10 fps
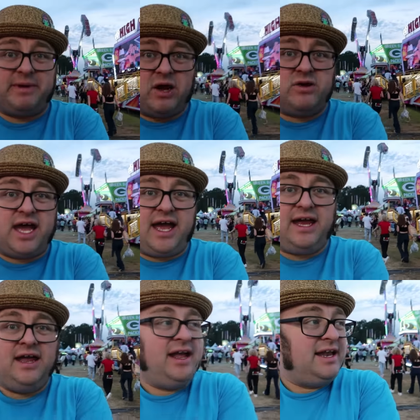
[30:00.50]
I'm like, okay,
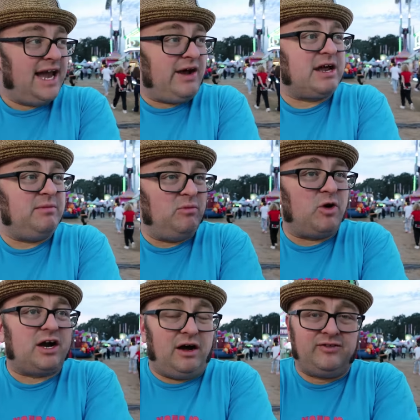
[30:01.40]
now I can be
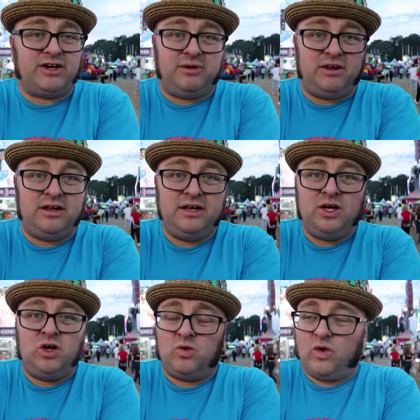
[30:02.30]
more comfortable
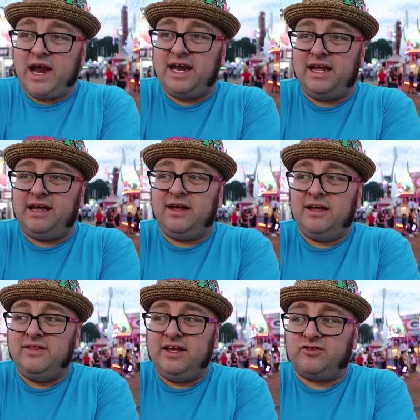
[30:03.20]
riding
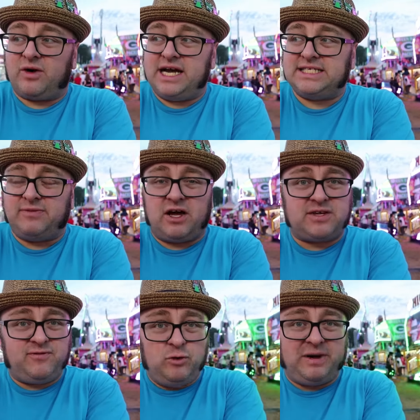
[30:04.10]
these rides. I've lost
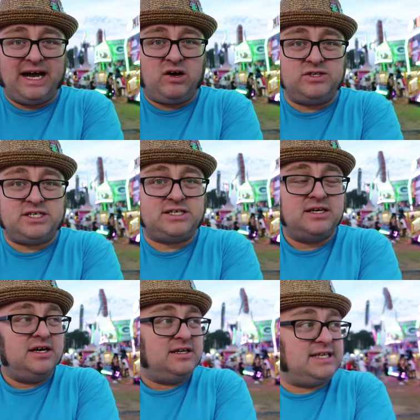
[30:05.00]
a few pounds
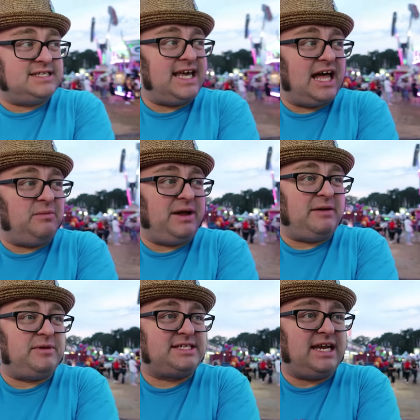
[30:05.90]
since the
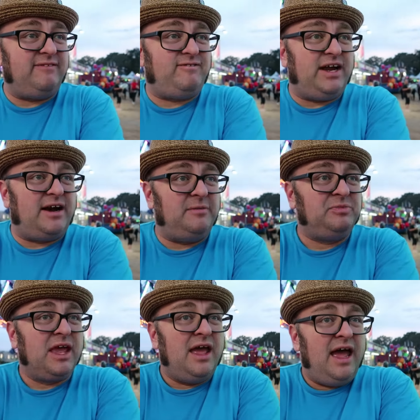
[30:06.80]
Alabama State Fair,
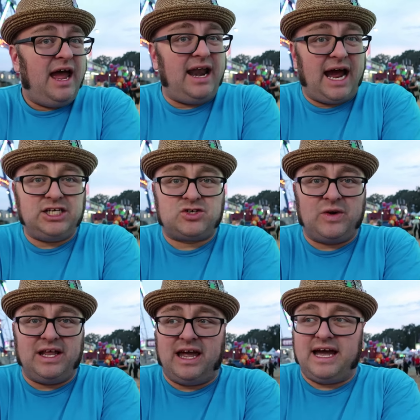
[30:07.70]
And I just
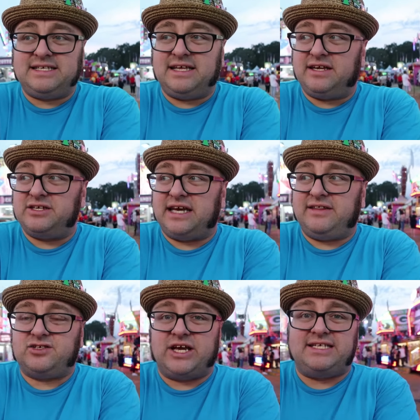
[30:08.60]
realized that there's
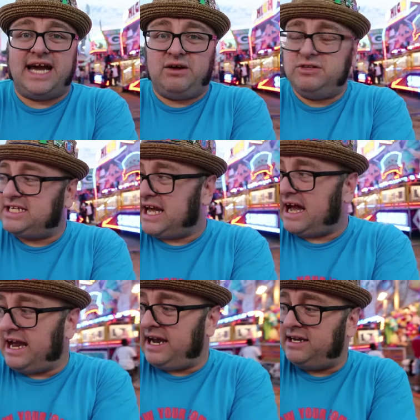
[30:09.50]
a
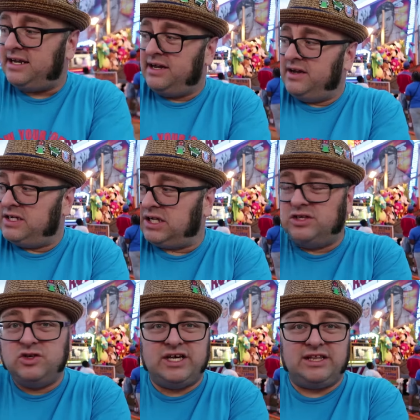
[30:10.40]
downside to
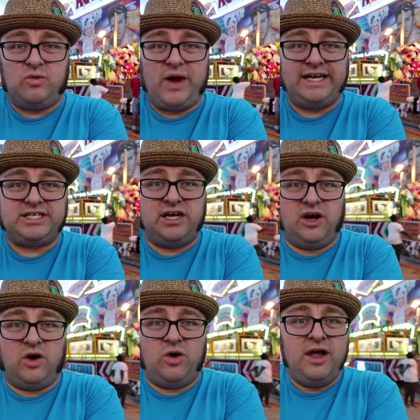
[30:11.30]
losing the weight
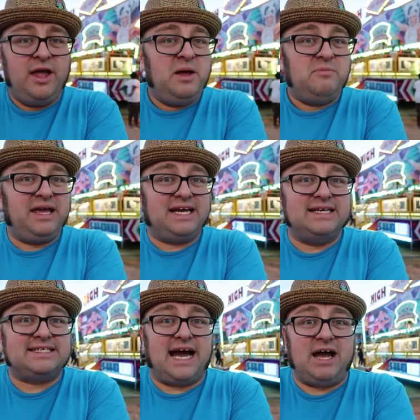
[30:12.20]
too,
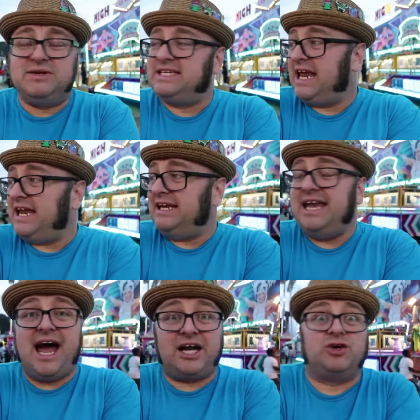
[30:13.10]
because I was getting
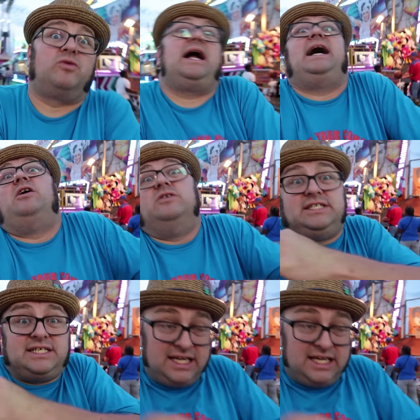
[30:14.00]
knocked around